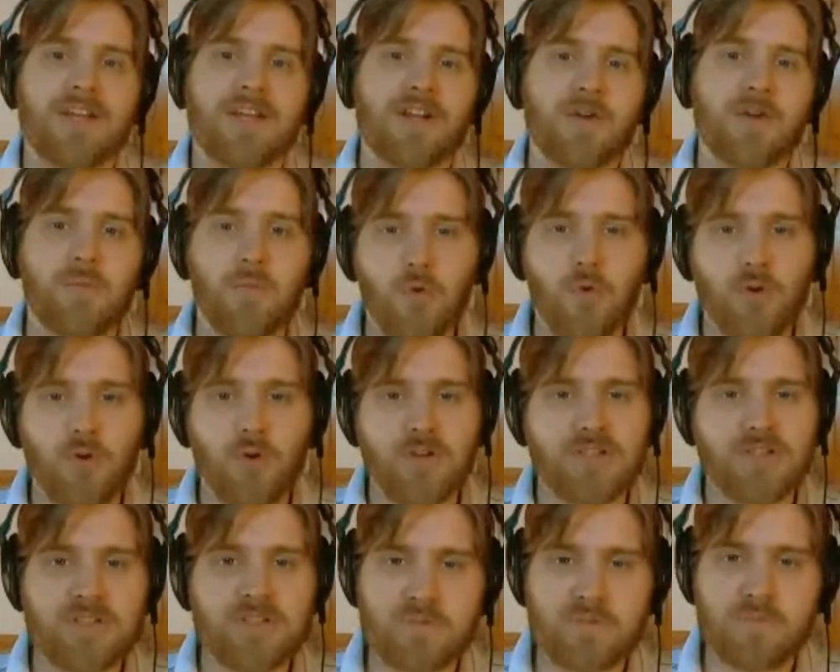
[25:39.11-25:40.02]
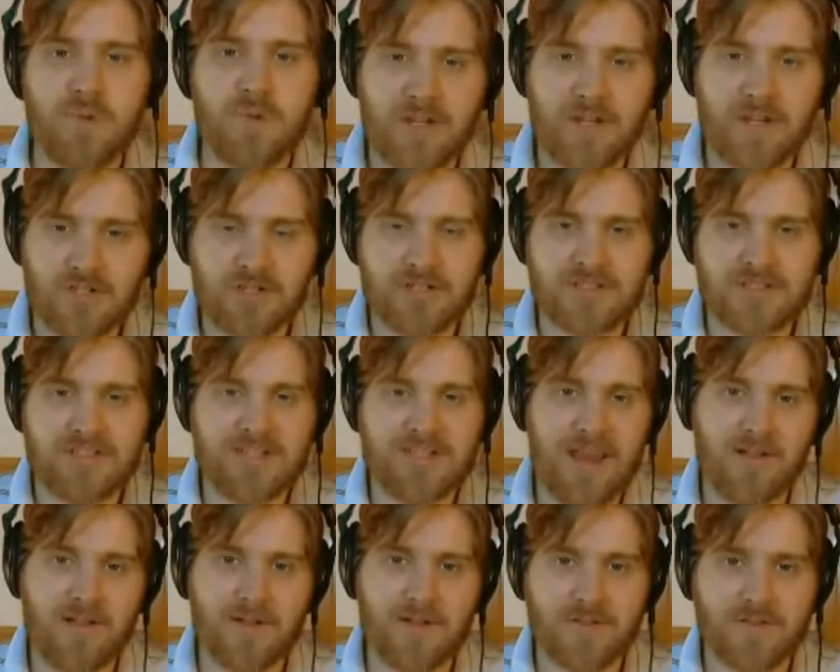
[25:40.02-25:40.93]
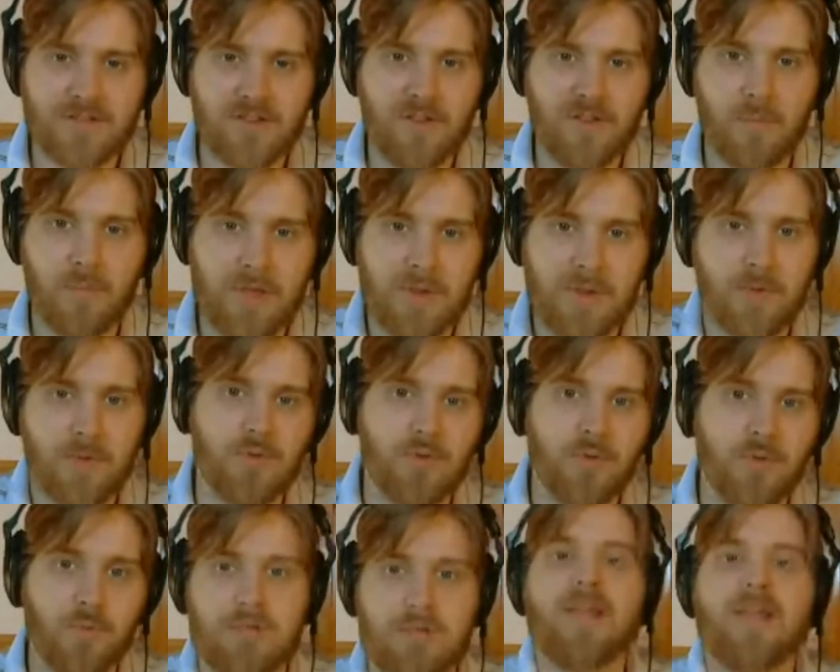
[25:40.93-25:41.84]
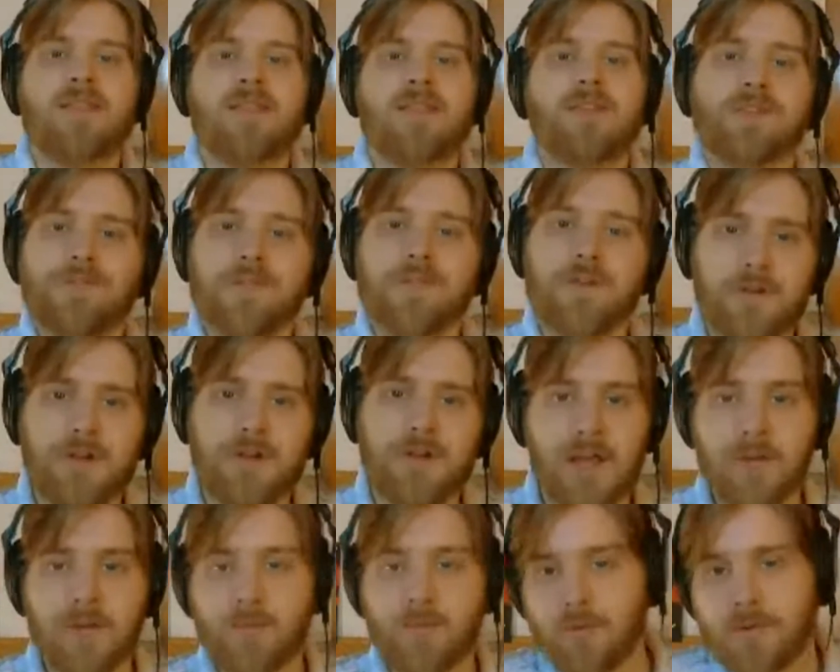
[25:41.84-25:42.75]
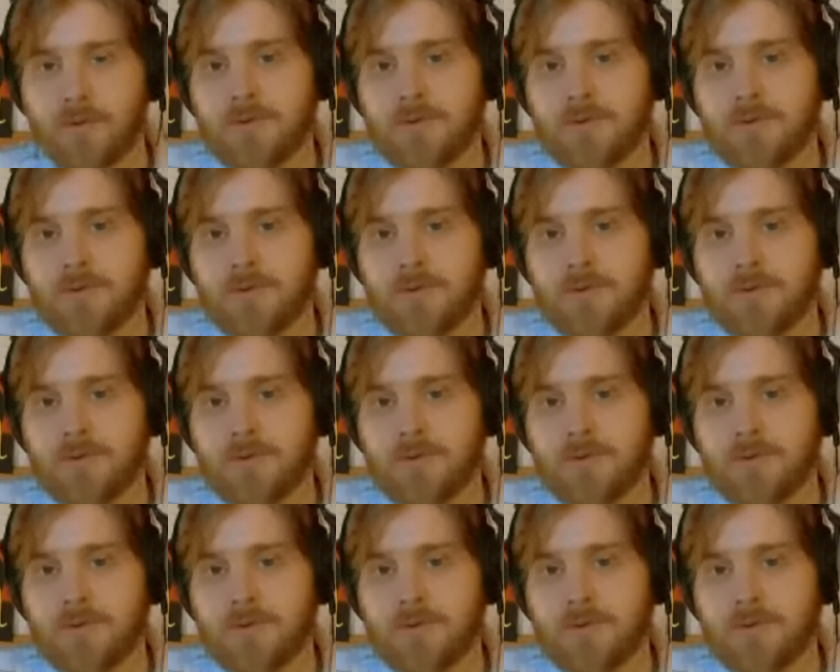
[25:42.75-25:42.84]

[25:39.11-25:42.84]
you know, more specially tailored to the people who play those video games,